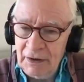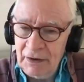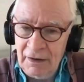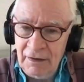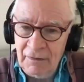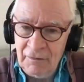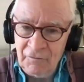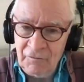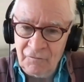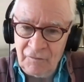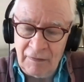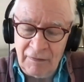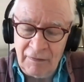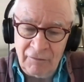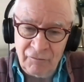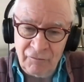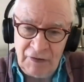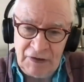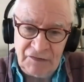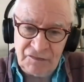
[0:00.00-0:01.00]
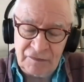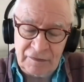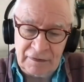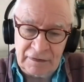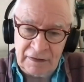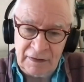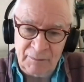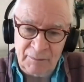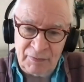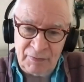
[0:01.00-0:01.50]
learned very
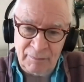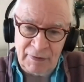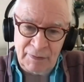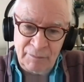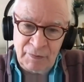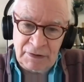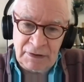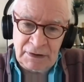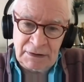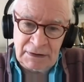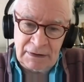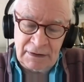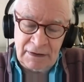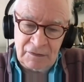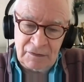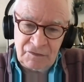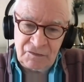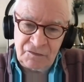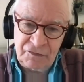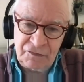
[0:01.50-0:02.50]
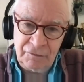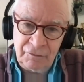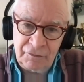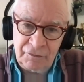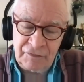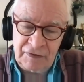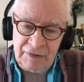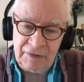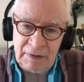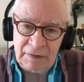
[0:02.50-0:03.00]
recently, probably within the last
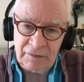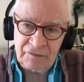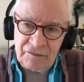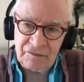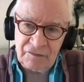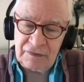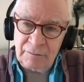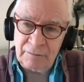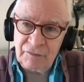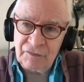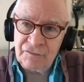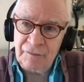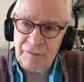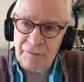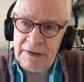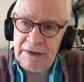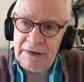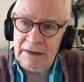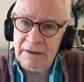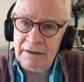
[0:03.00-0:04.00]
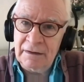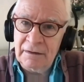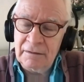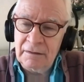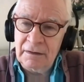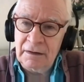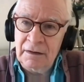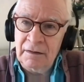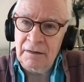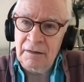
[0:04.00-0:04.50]
2-3 months, I was reading
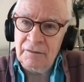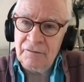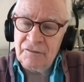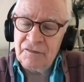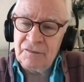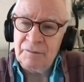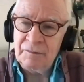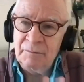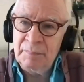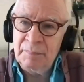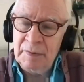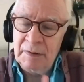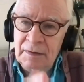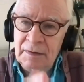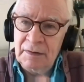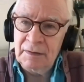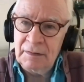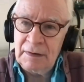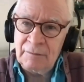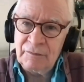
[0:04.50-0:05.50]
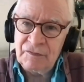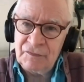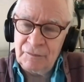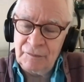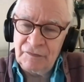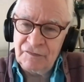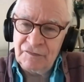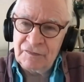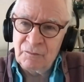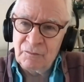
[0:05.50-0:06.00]
I was
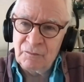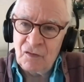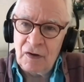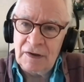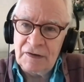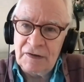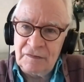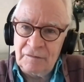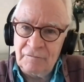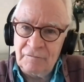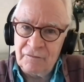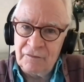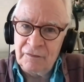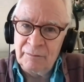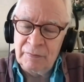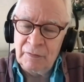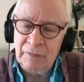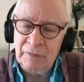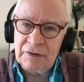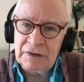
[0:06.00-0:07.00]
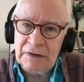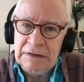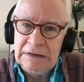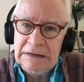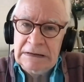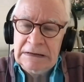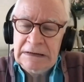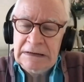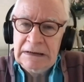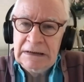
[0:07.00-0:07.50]
doing some writing for a book,
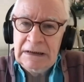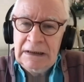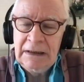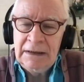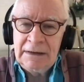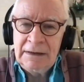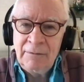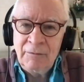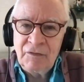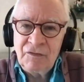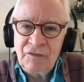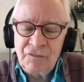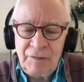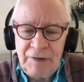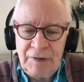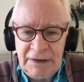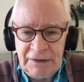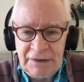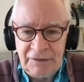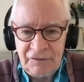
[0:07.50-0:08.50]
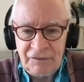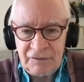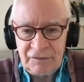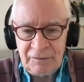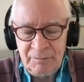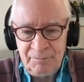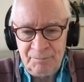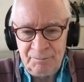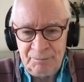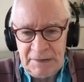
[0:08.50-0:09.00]
and I was reading
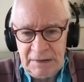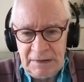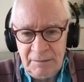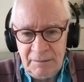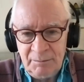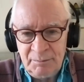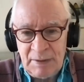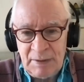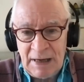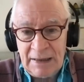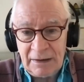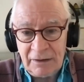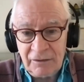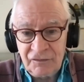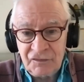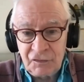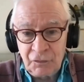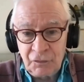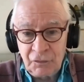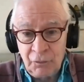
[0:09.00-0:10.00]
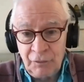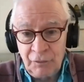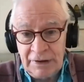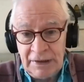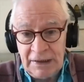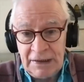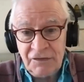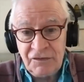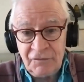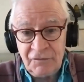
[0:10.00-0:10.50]
some
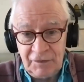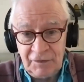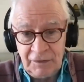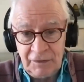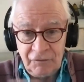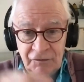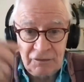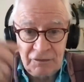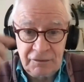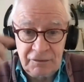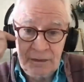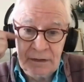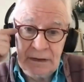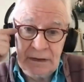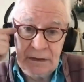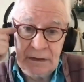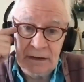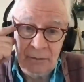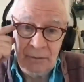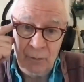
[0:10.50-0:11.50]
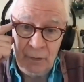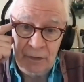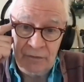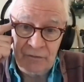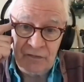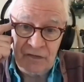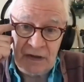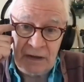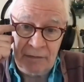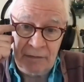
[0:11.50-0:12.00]
backstory interviews
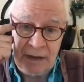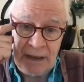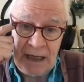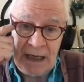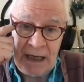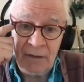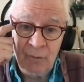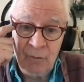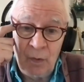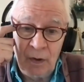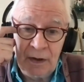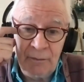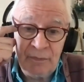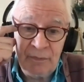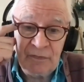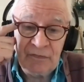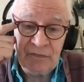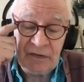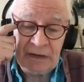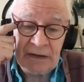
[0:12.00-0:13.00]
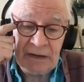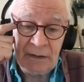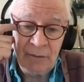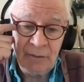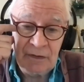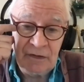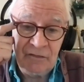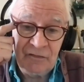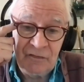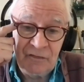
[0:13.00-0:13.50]
with Jerry, and one in particular
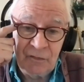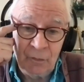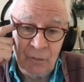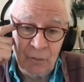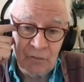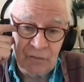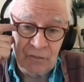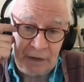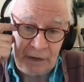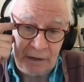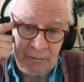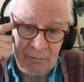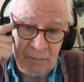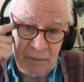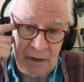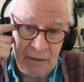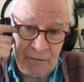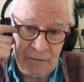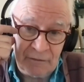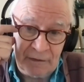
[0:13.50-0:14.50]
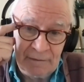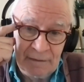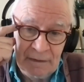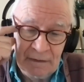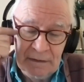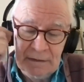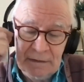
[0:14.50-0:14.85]
with his daughter, Martha,